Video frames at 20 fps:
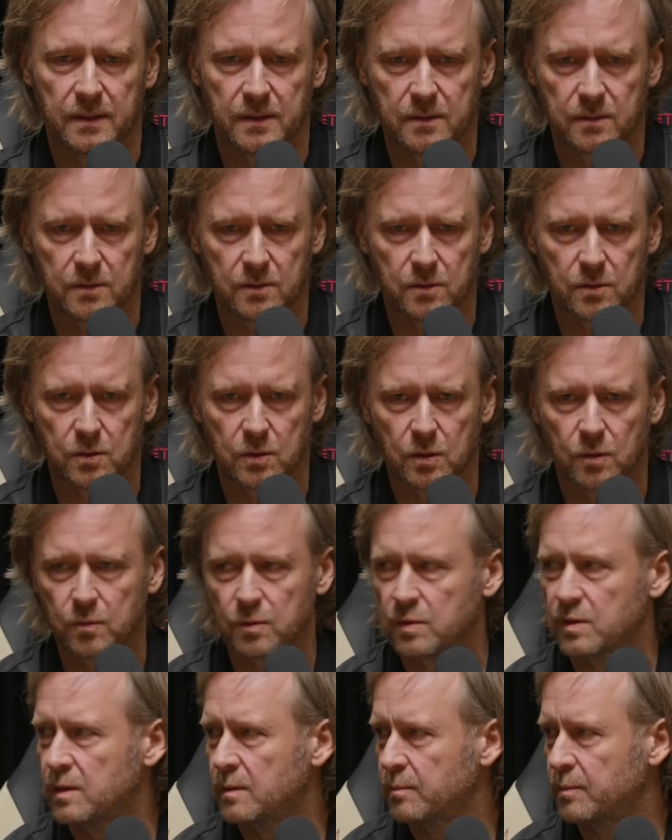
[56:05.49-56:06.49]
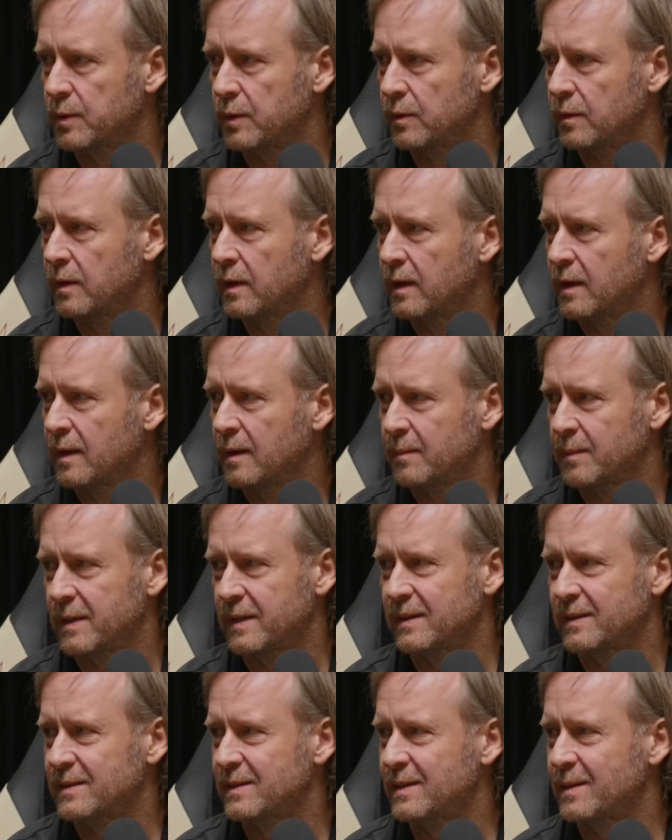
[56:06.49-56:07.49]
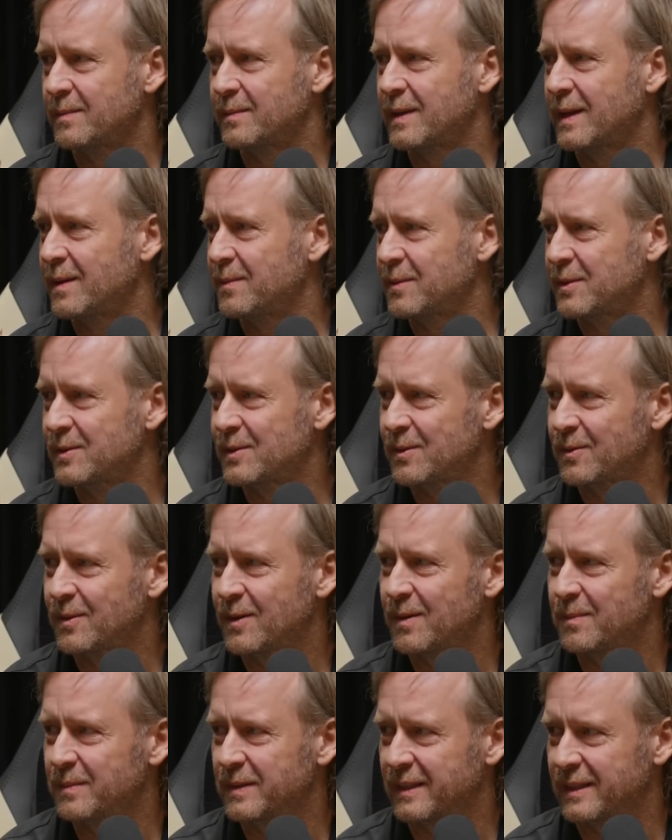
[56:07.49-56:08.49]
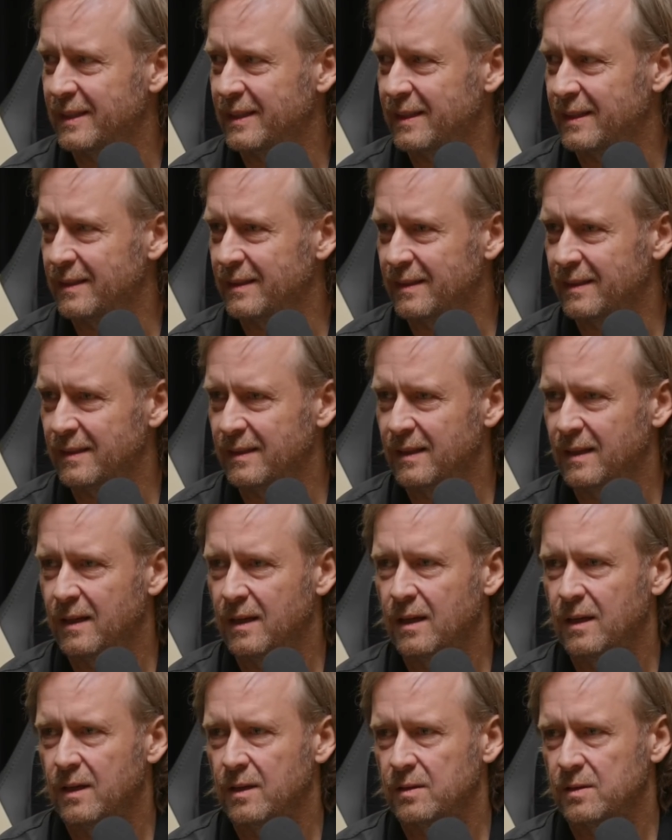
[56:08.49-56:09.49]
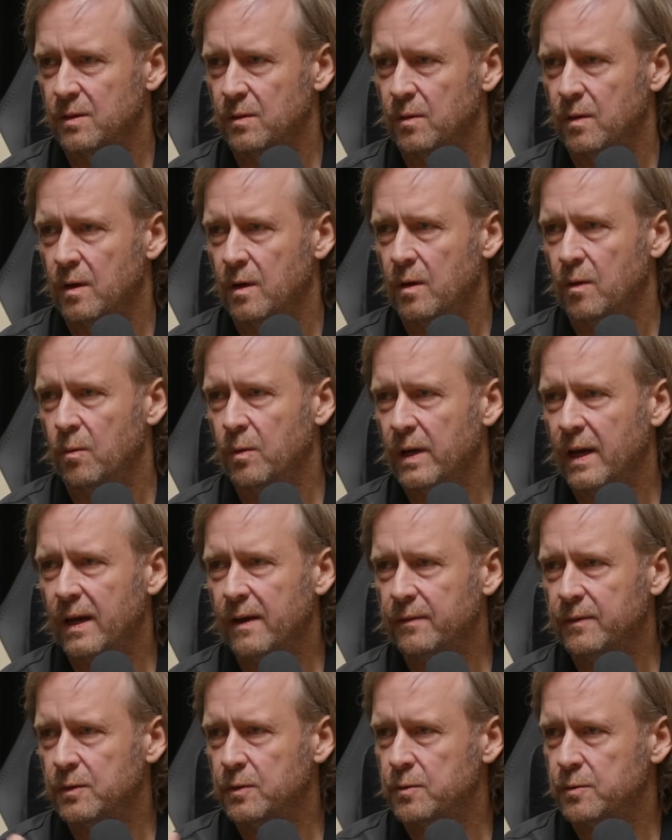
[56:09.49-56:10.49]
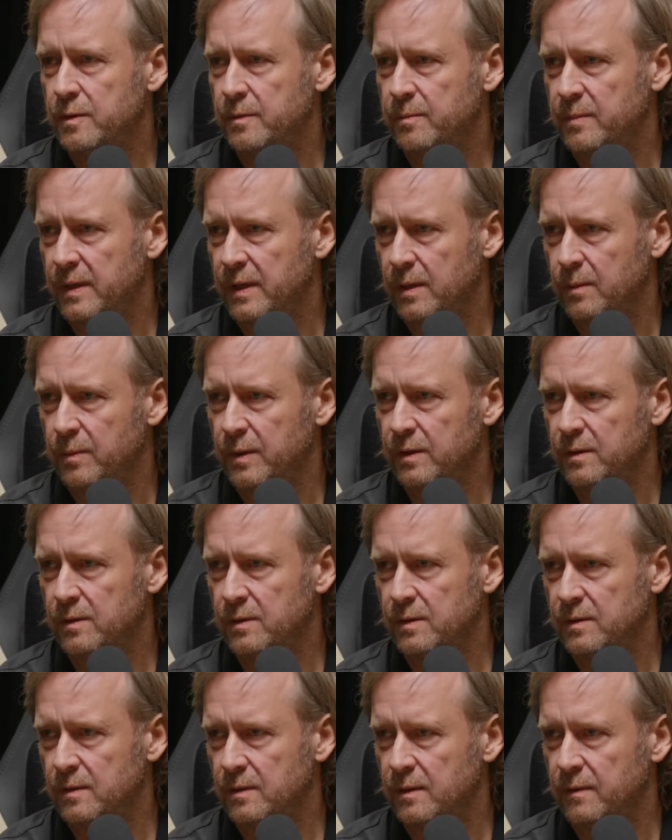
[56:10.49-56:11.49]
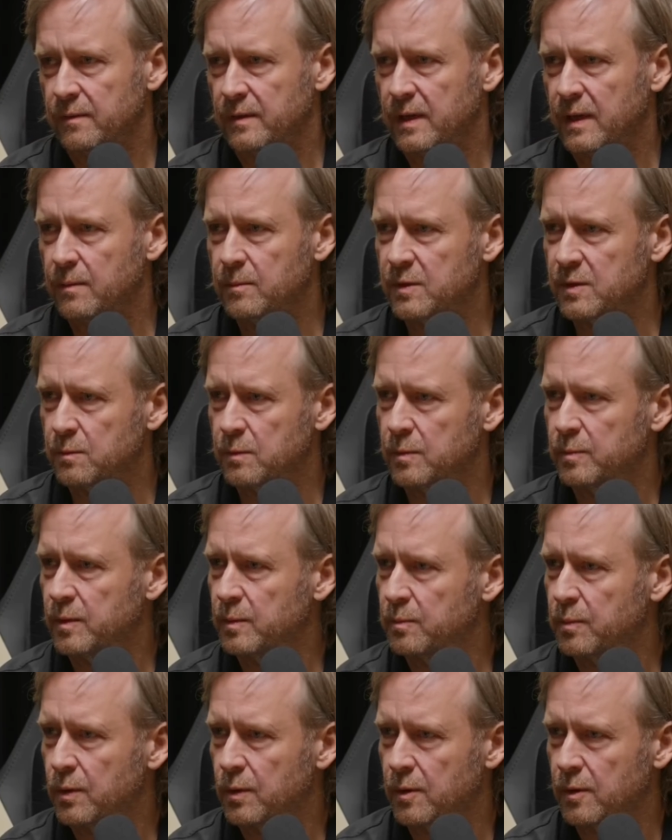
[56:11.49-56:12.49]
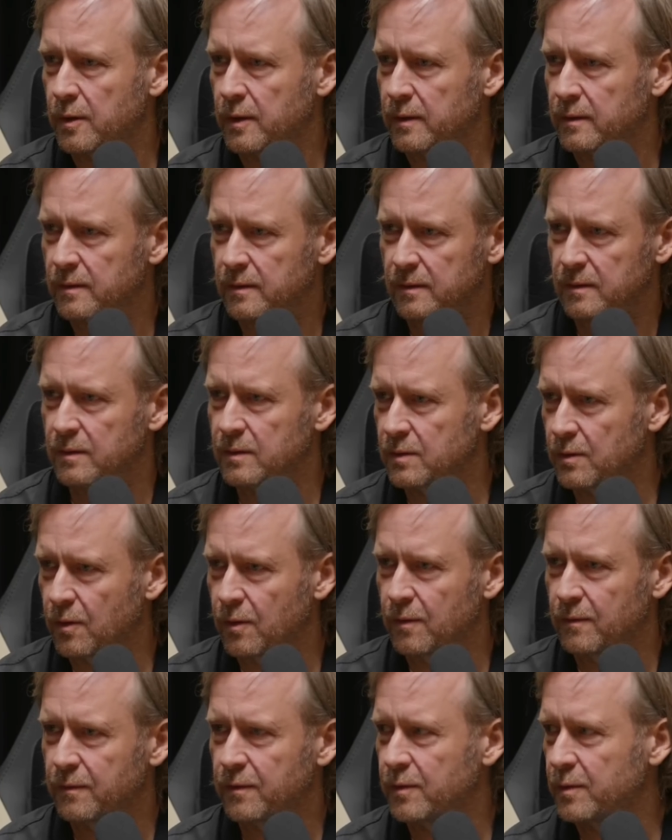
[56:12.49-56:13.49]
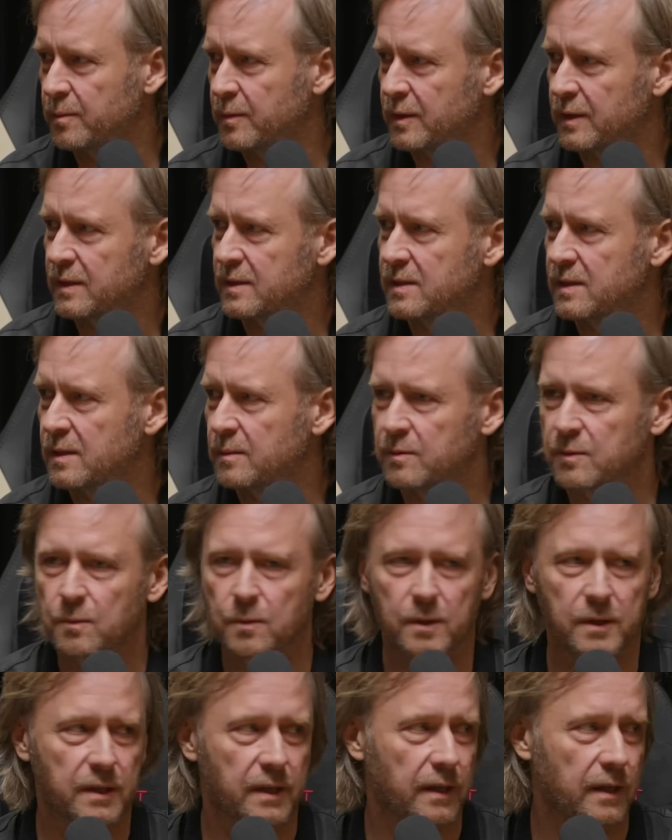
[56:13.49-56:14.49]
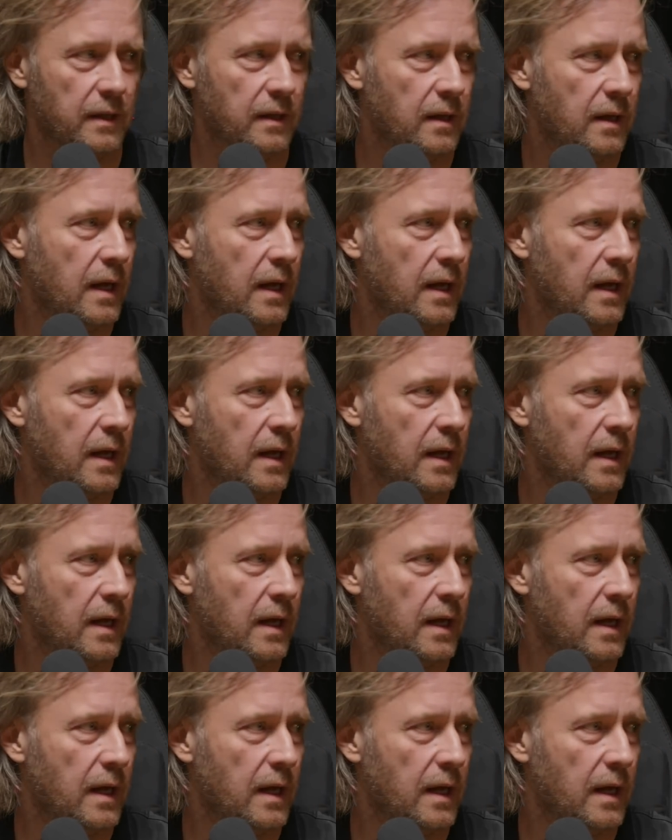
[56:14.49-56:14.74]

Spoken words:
It's so simple, but at the same time, it's so complicated. So we have to dream big, because if gamers will be bored, this whole formula stops working.